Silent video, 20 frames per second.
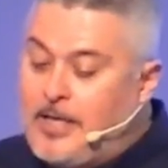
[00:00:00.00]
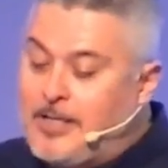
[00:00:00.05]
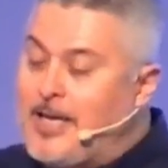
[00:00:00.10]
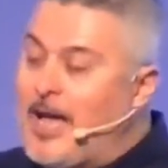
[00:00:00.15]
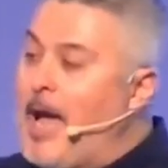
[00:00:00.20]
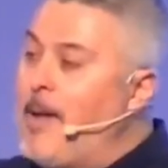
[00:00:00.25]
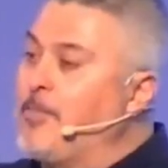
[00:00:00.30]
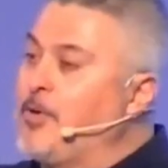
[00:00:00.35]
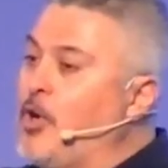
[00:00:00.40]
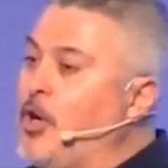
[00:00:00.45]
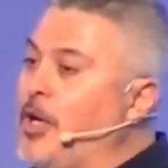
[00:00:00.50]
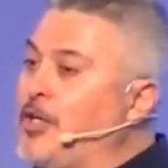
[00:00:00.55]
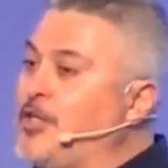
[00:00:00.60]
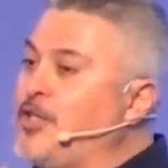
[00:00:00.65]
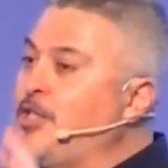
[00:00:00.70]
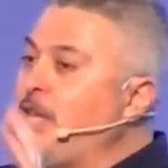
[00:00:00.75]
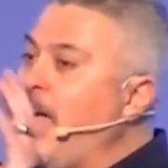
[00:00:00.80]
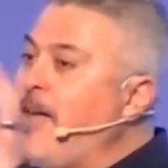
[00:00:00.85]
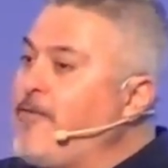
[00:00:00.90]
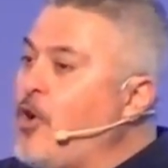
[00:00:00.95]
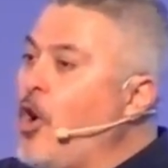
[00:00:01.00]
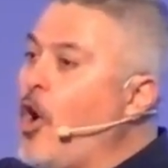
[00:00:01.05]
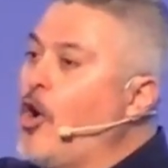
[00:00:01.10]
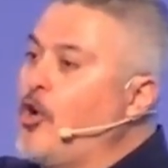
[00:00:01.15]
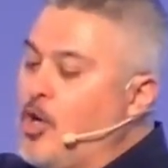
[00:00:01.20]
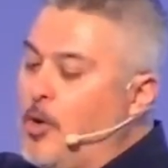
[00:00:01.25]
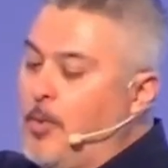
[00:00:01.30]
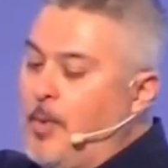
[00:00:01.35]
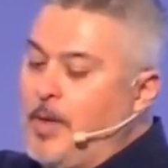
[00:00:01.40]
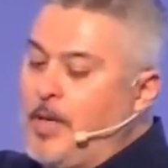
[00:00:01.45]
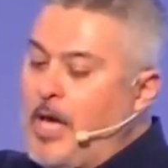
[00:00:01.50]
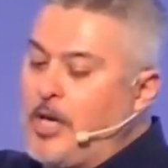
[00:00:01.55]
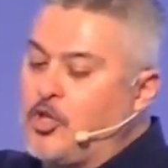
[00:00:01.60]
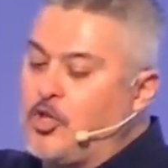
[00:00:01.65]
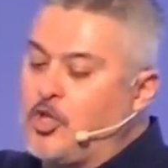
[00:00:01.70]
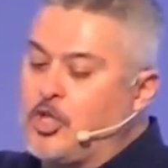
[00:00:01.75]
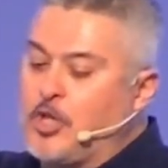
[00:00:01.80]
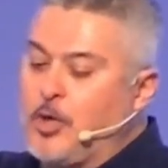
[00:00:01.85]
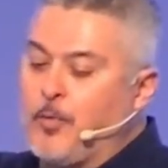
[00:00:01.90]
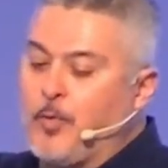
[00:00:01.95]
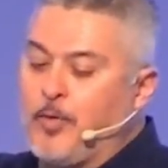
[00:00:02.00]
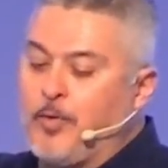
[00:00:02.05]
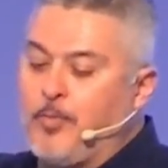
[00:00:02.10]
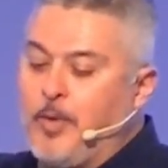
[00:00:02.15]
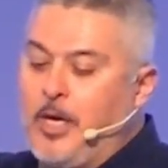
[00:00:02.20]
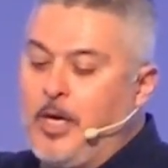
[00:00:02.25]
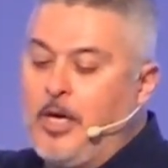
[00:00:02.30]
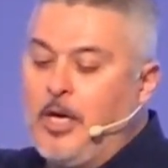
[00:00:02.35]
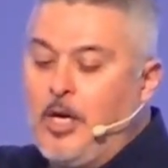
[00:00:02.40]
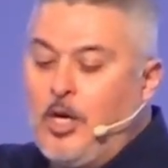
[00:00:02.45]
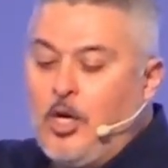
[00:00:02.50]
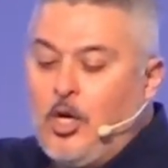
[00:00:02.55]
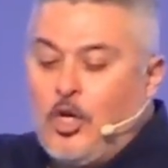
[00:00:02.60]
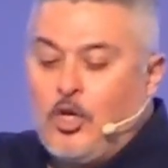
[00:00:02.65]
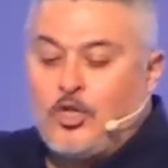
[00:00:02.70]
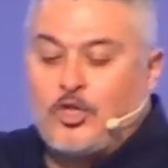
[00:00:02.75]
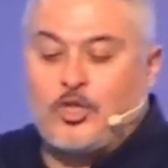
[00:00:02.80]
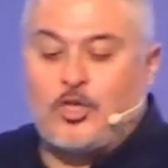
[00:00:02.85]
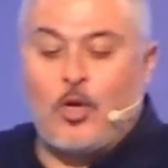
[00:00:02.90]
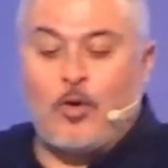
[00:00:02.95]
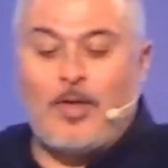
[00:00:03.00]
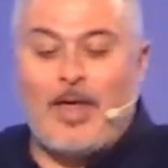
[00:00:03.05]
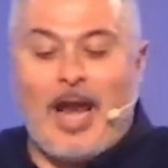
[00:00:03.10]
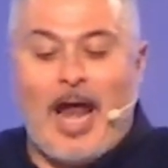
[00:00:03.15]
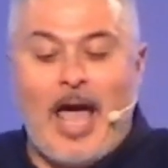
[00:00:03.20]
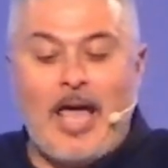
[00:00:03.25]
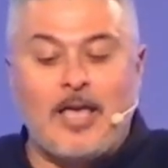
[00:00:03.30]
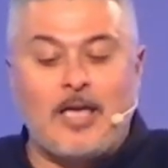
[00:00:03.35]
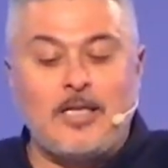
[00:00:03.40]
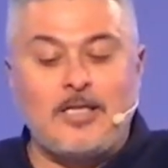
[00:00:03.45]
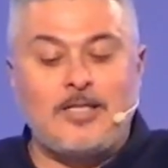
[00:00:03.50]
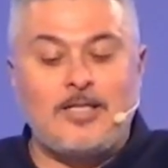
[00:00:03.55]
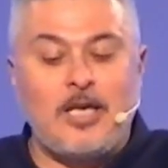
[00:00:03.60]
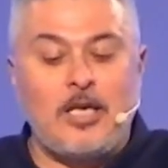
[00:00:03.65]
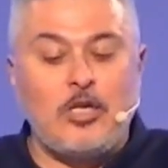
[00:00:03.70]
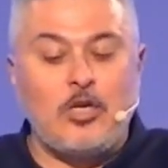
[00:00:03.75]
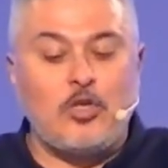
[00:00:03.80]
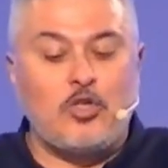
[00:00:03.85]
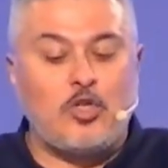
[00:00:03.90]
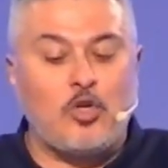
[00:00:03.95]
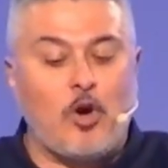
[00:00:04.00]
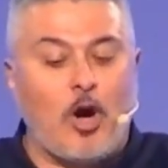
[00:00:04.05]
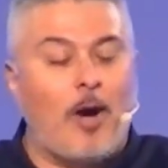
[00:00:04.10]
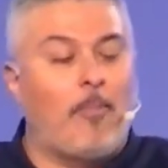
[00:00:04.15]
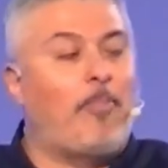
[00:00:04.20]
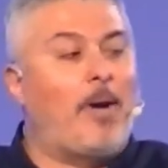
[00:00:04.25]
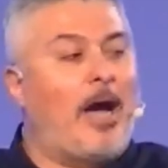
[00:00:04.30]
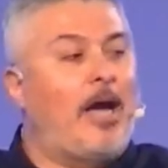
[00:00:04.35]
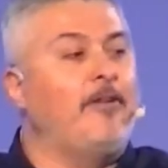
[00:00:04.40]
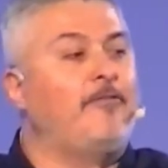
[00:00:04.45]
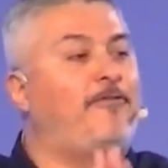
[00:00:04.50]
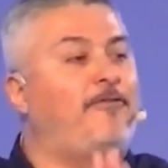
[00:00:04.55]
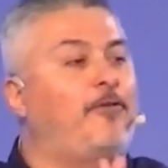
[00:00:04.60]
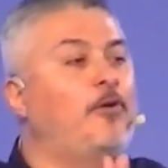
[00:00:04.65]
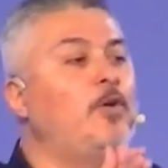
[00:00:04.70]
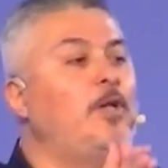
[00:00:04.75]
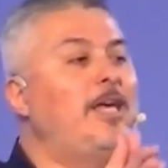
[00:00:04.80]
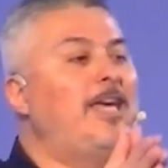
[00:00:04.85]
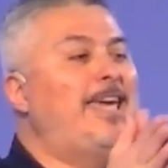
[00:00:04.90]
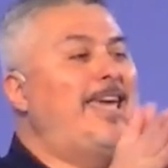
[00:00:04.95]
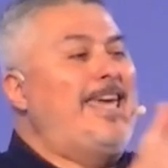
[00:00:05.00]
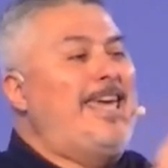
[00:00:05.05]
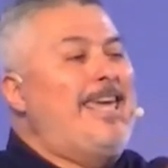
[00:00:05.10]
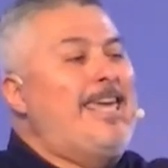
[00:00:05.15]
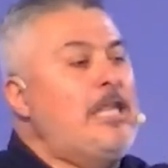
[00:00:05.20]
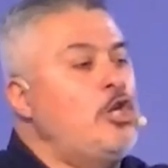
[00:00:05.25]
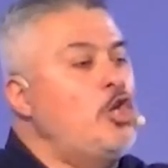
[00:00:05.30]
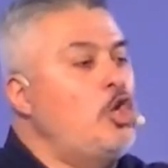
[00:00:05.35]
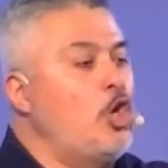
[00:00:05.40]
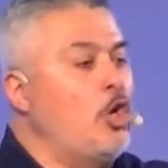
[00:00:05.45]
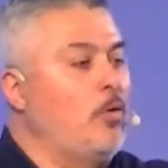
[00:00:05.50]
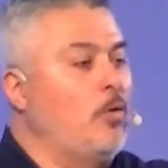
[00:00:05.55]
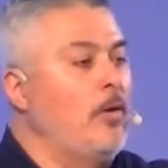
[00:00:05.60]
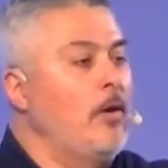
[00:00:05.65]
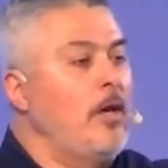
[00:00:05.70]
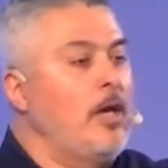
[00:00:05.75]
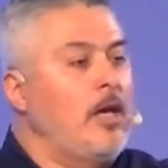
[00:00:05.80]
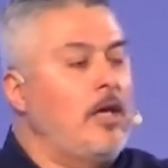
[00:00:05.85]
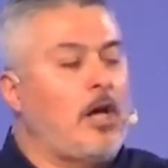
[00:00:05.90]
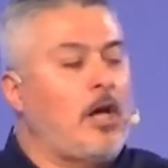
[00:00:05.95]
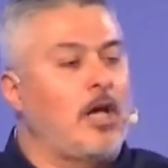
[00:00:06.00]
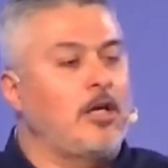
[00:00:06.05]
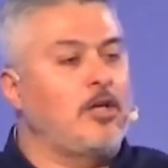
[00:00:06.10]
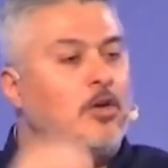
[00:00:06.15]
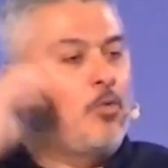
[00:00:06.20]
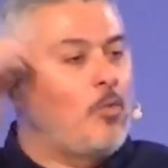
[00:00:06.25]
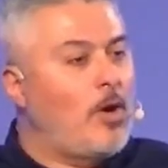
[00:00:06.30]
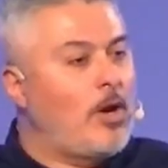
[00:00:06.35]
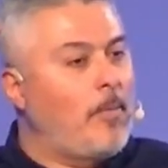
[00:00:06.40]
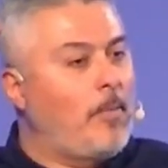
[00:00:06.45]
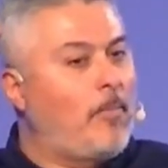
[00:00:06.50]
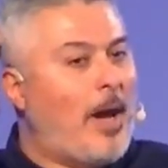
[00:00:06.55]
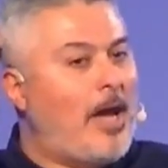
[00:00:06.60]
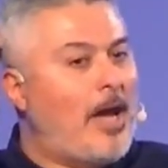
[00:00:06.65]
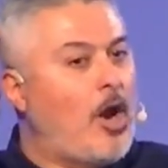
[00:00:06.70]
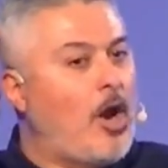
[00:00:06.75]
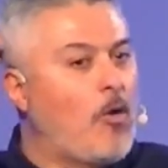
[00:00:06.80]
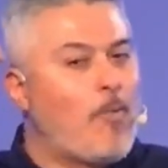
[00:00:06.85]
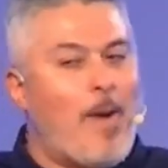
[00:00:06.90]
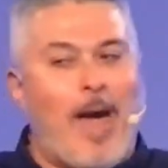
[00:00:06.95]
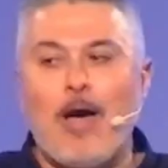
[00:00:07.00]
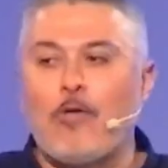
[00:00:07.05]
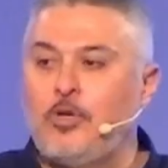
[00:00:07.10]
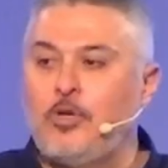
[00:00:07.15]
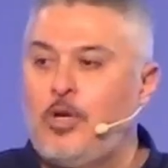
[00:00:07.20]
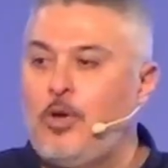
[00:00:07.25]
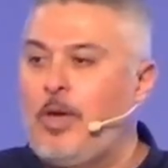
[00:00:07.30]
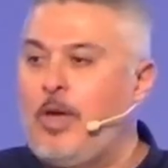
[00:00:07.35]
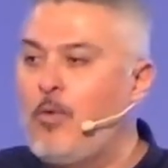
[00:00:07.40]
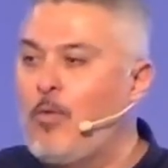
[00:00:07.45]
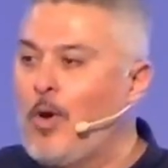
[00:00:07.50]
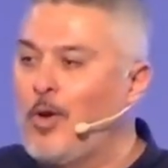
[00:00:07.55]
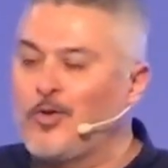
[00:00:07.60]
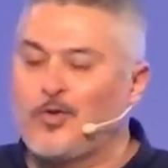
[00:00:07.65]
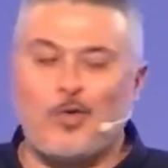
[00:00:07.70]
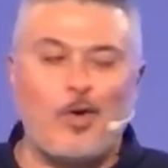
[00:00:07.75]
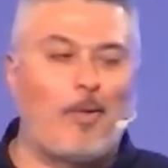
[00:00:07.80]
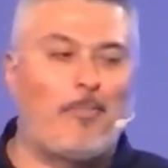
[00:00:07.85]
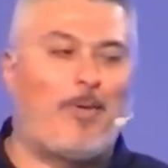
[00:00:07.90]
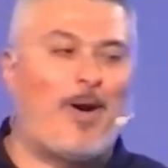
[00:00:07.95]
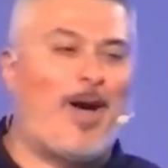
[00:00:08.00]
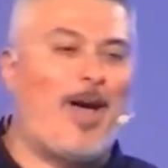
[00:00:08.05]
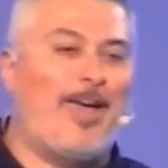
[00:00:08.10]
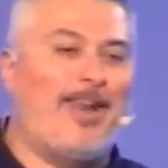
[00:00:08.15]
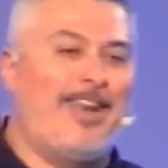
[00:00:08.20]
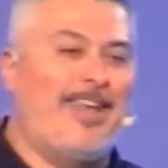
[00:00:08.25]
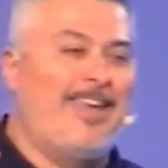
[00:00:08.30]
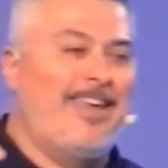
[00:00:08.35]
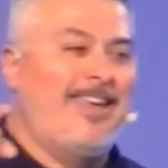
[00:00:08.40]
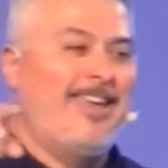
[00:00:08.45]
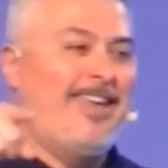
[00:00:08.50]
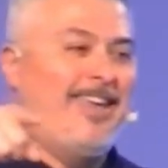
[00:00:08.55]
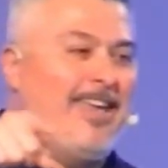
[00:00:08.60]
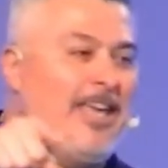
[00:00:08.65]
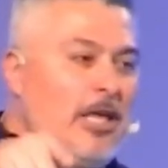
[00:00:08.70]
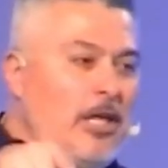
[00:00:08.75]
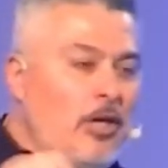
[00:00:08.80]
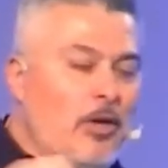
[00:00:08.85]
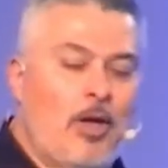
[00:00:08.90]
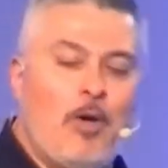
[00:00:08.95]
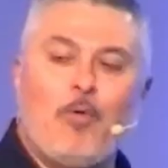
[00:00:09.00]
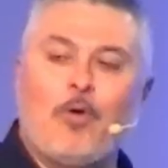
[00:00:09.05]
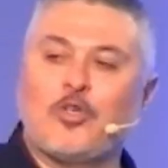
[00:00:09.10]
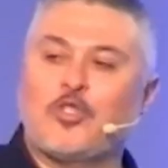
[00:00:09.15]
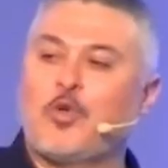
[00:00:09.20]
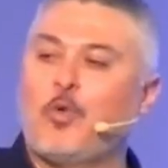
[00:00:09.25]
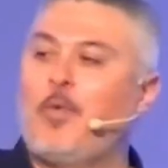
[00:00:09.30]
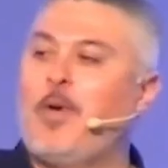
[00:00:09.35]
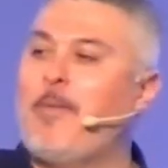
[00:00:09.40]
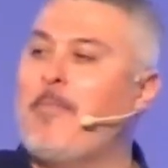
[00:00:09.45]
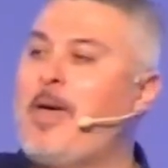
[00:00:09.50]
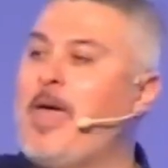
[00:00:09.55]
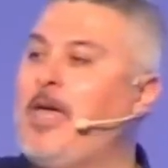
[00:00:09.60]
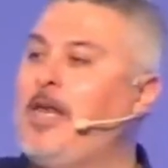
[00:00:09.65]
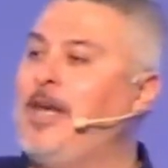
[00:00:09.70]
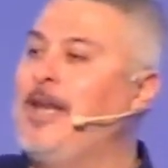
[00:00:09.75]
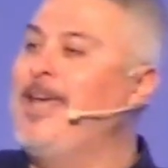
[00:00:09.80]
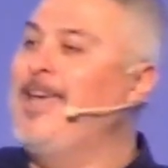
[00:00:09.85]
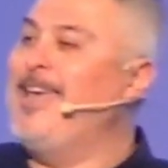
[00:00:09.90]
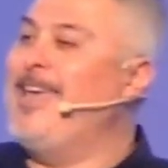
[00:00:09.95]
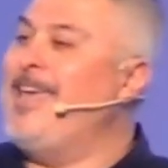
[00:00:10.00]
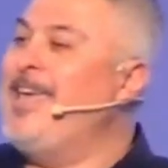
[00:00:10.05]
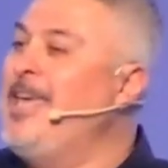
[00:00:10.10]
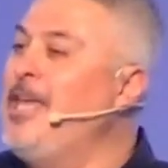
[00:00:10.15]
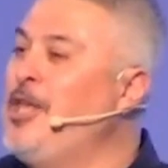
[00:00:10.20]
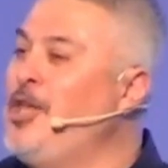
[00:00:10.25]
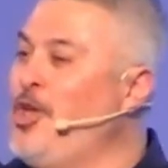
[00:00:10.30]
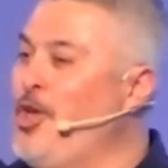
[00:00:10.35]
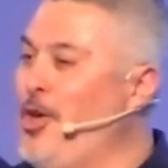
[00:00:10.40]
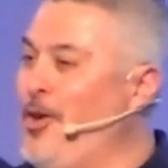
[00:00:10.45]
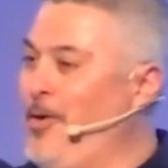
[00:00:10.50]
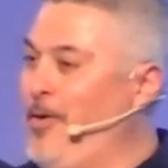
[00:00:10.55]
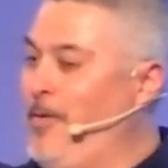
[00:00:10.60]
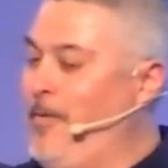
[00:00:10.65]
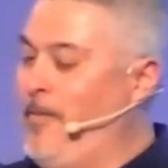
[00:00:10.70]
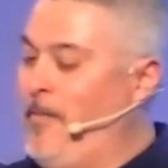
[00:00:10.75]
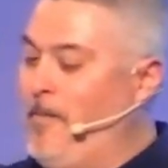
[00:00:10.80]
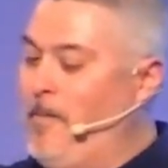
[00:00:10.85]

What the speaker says: He said, I'm going to safeguard your relationship with me so that I continue to abide fully in you. God doesn't want to abide around you. He wants to abide in you. He wants to remain in you.